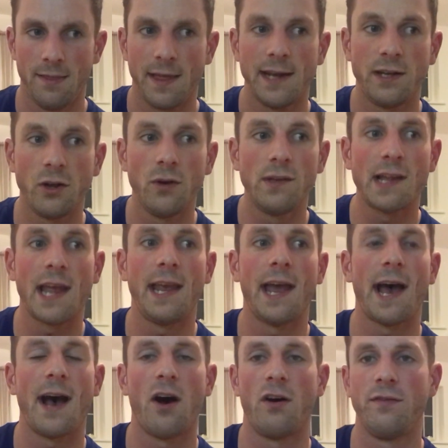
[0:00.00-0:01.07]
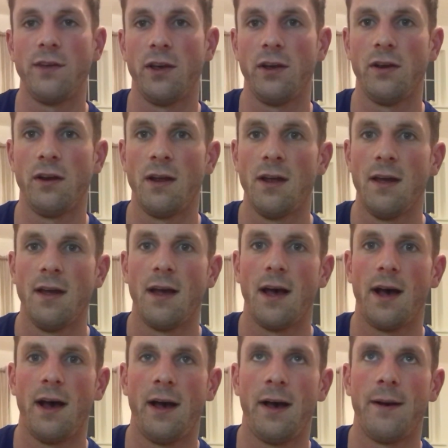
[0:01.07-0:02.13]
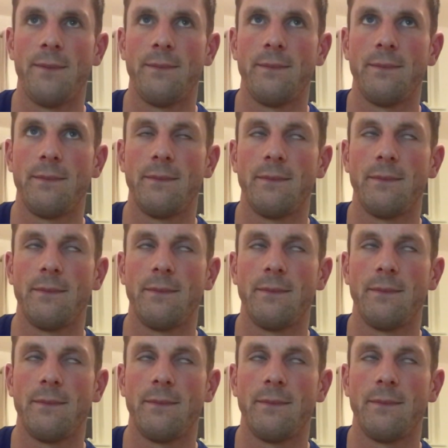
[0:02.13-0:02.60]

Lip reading: They do take it out of you. I